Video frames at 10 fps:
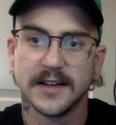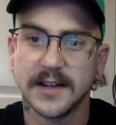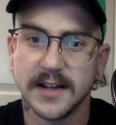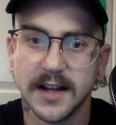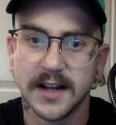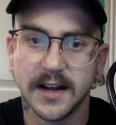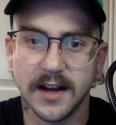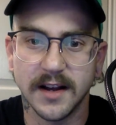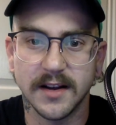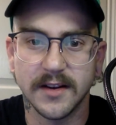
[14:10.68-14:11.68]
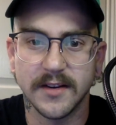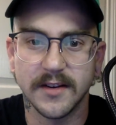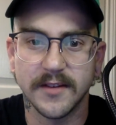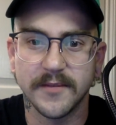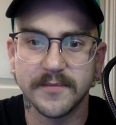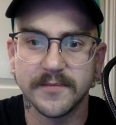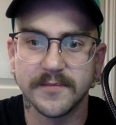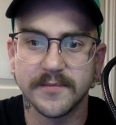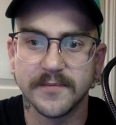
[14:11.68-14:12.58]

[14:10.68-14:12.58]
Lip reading: (no one is talking)